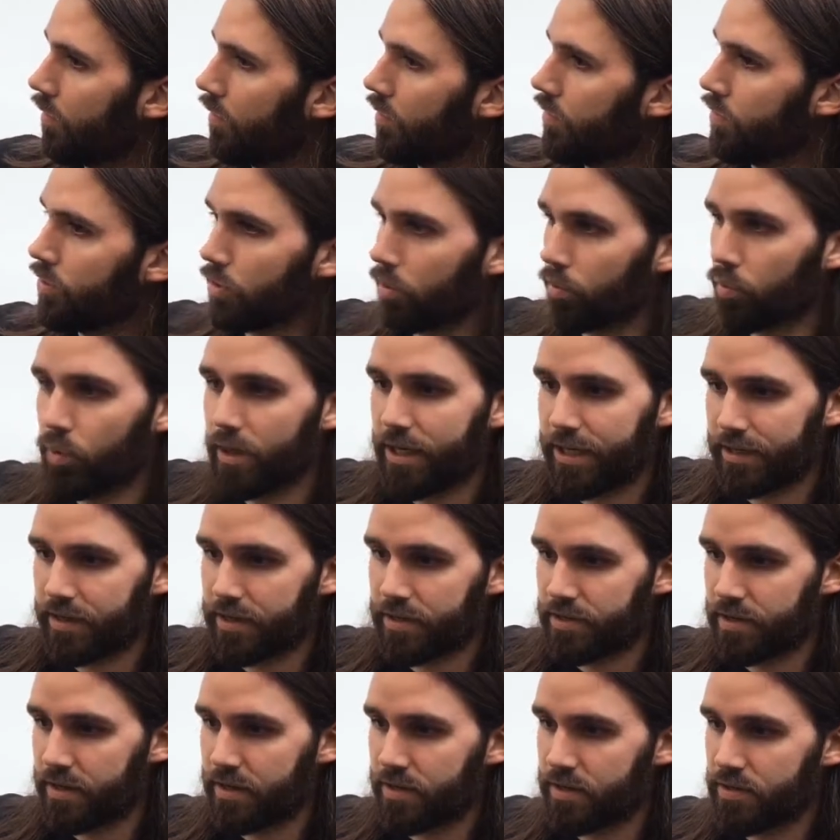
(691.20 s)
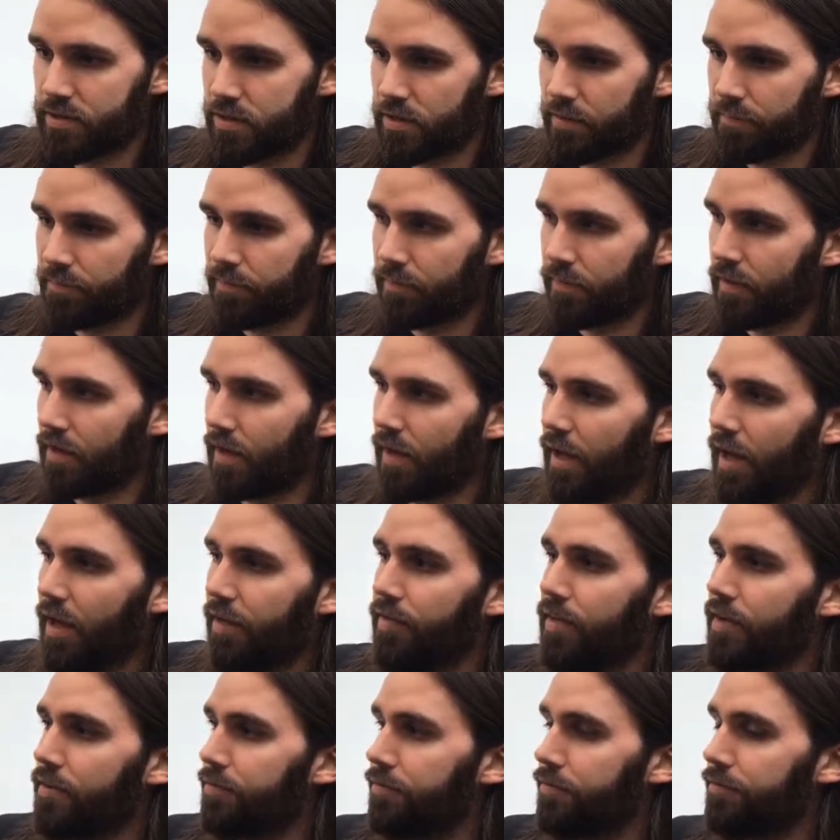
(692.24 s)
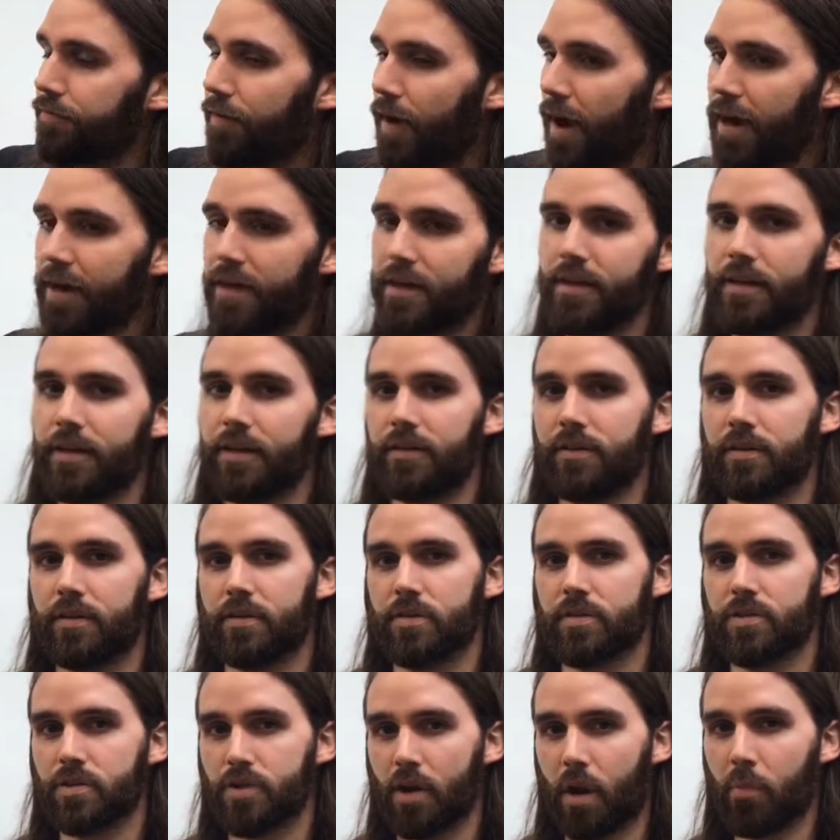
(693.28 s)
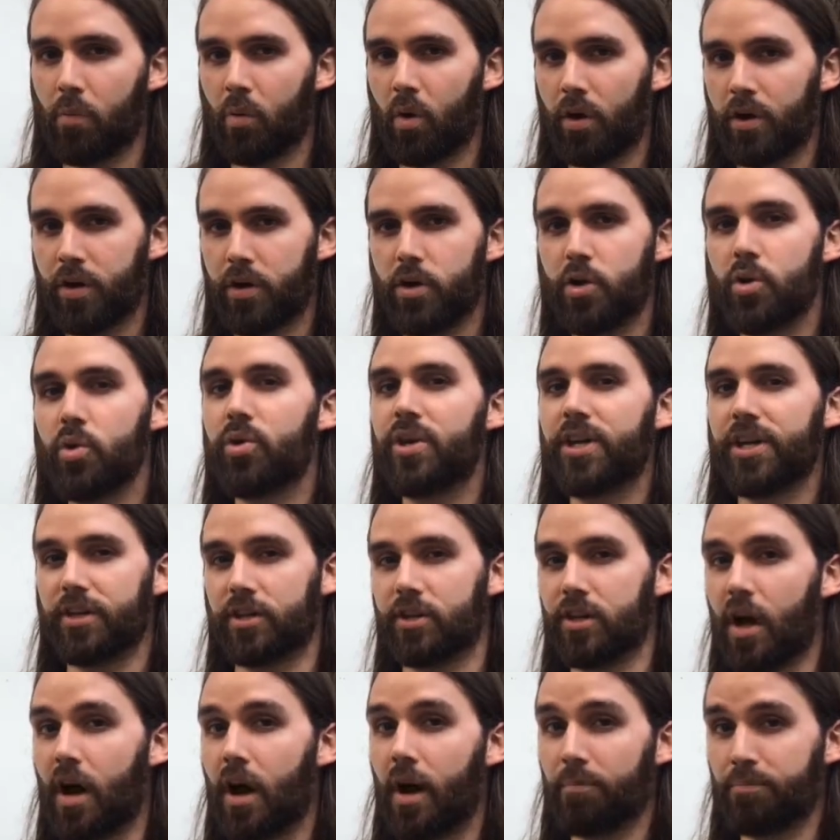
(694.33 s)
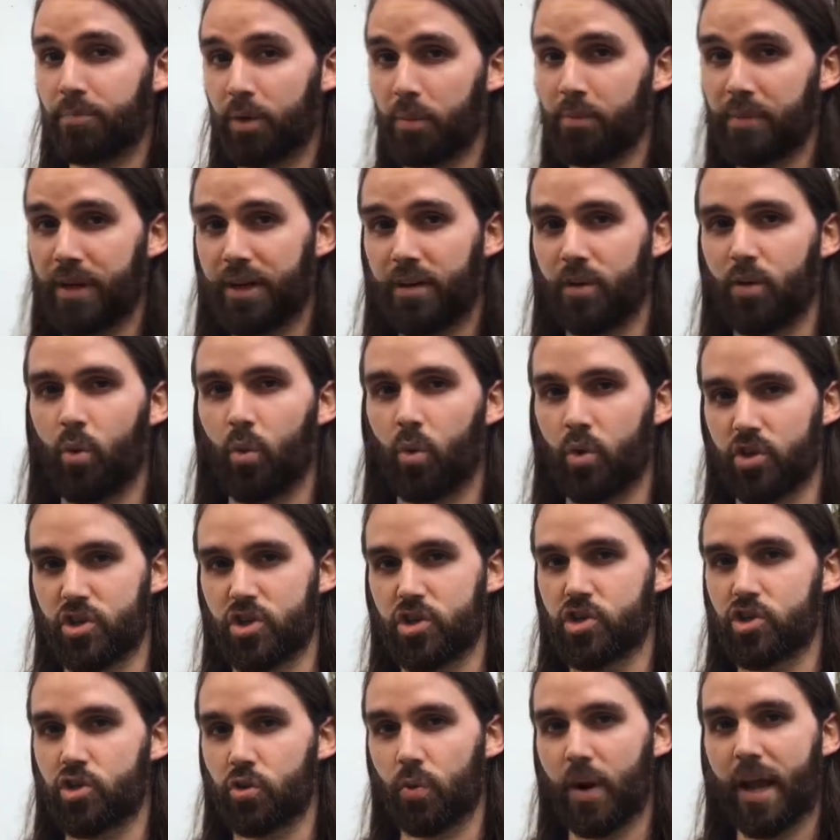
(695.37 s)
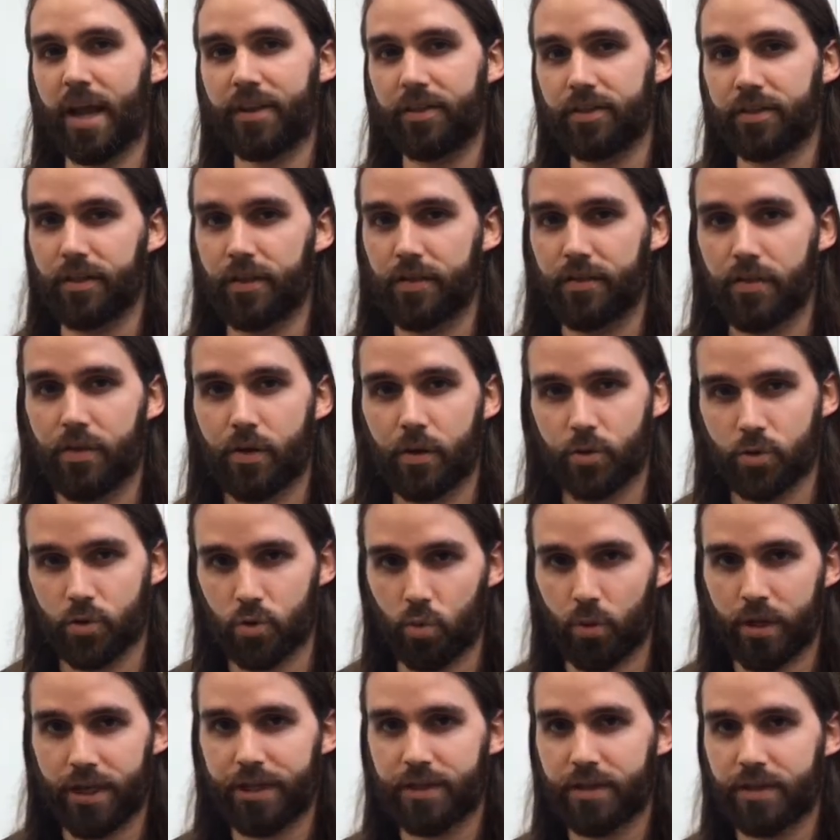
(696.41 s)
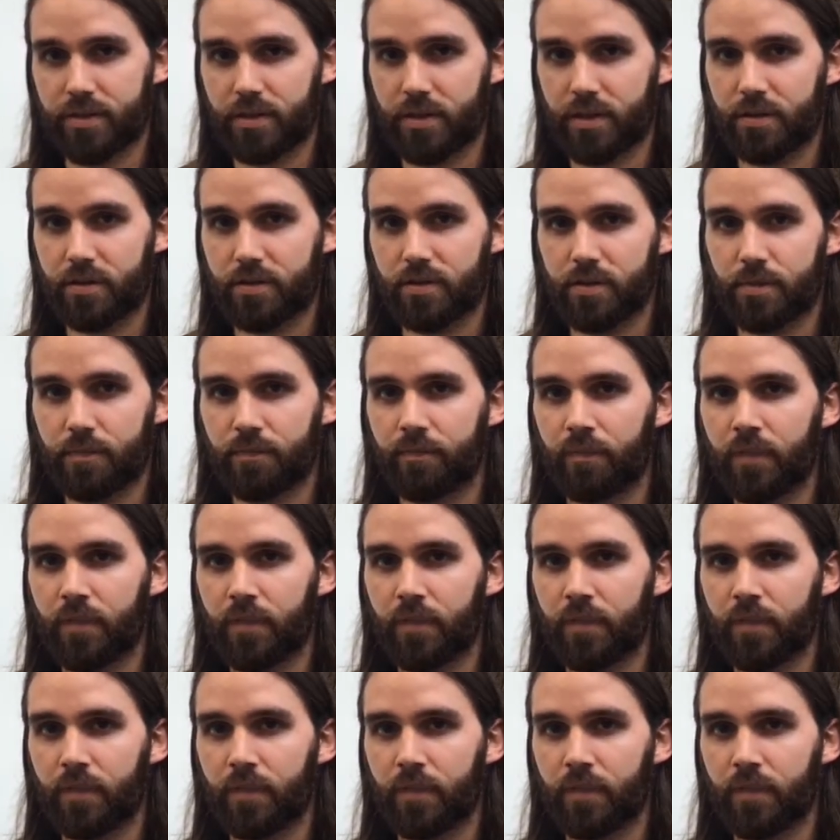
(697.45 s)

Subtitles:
your weaknesses and then finding someone who can complement or strengthen those weaknesses.